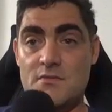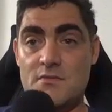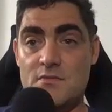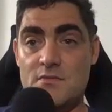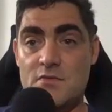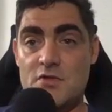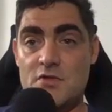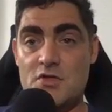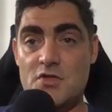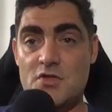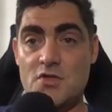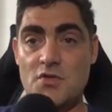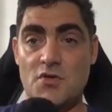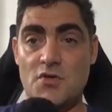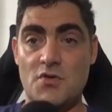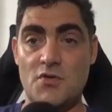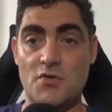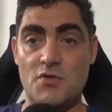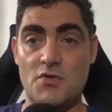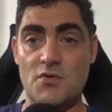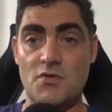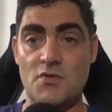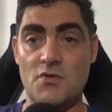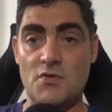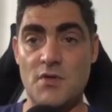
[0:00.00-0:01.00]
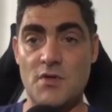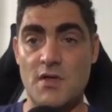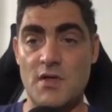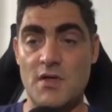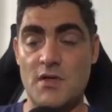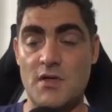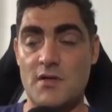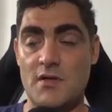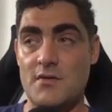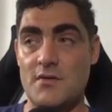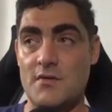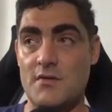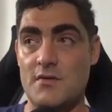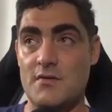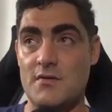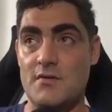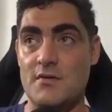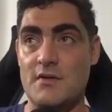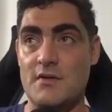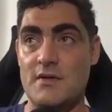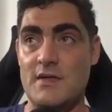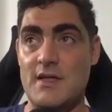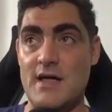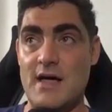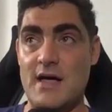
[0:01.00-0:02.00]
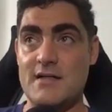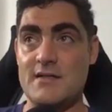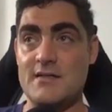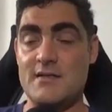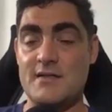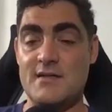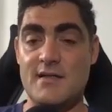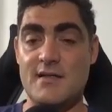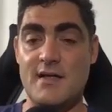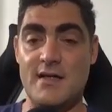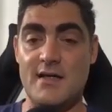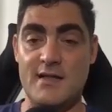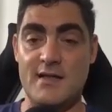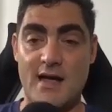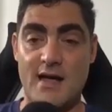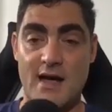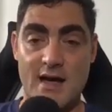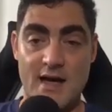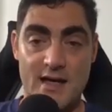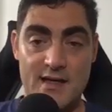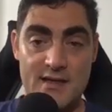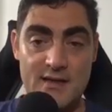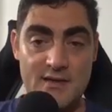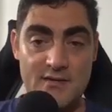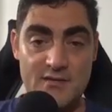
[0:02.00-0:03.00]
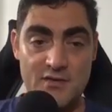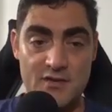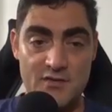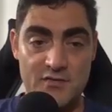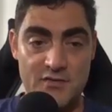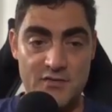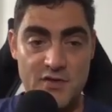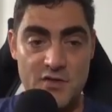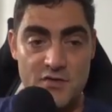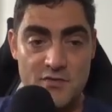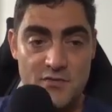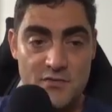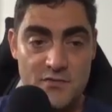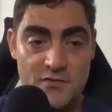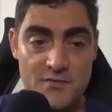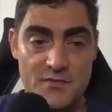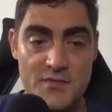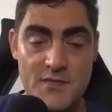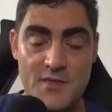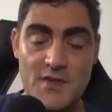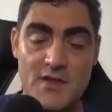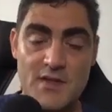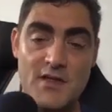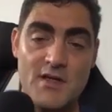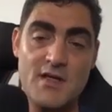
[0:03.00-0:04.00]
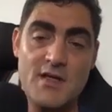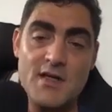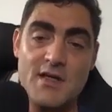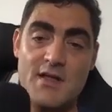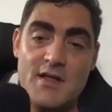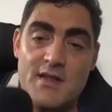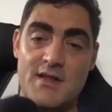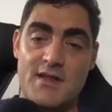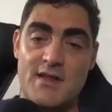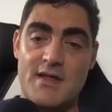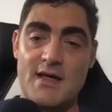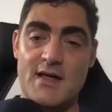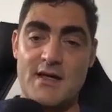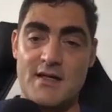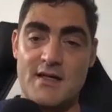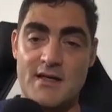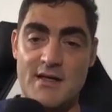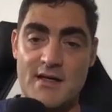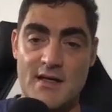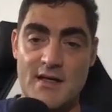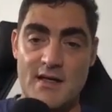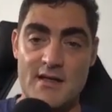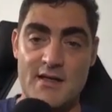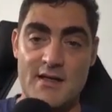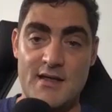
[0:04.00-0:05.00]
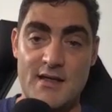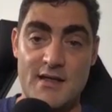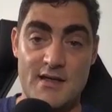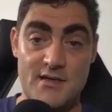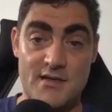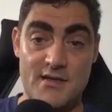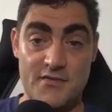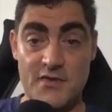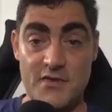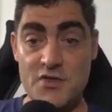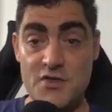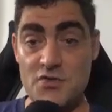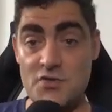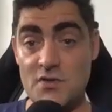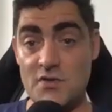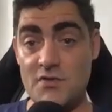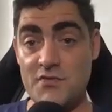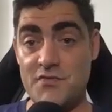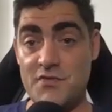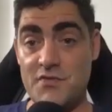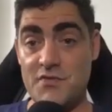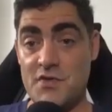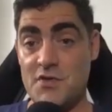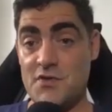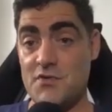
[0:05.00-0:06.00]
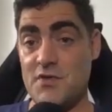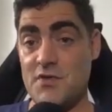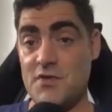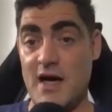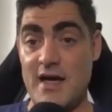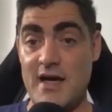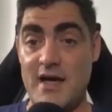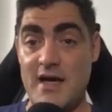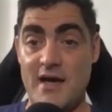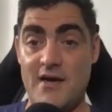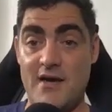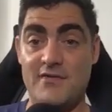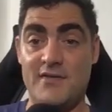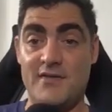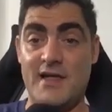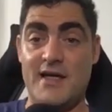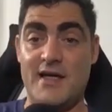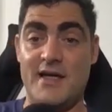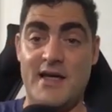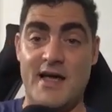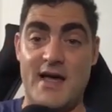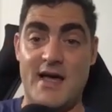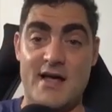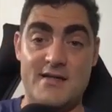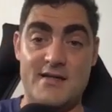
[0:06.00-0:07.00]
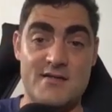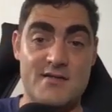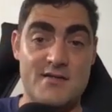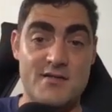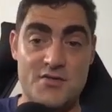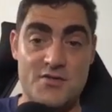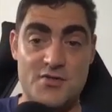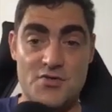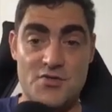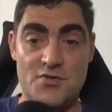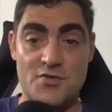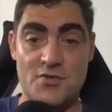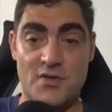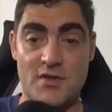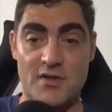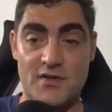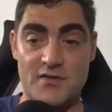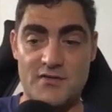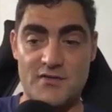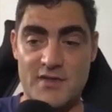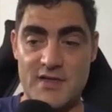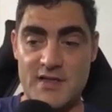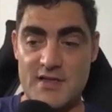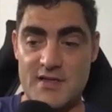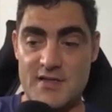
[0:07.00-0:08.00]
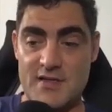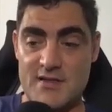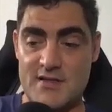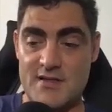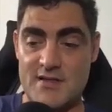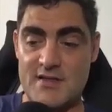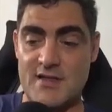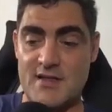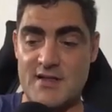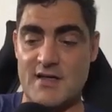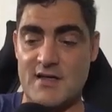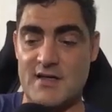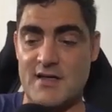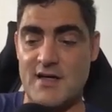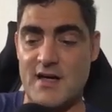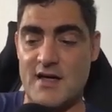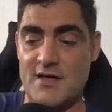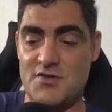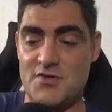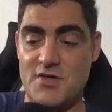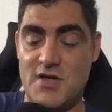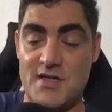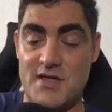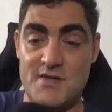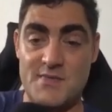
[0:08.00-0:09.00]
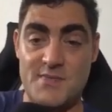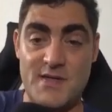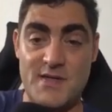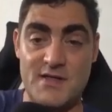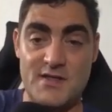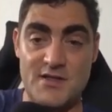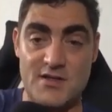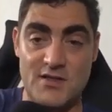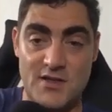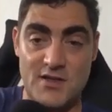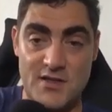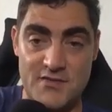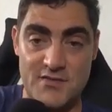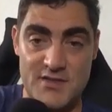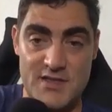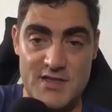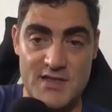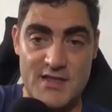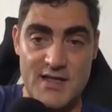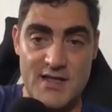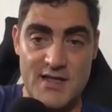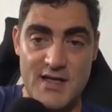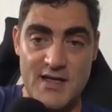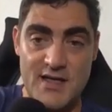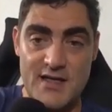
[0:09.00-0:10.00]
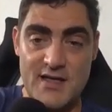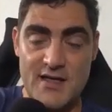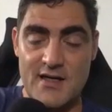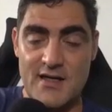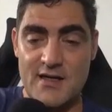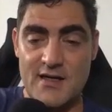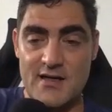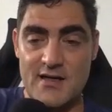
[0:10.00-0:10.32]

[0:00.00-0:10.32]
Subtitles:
So that's like the high level view. Then the individual view, I have like answers to all of these. Actually, I spent a lot of today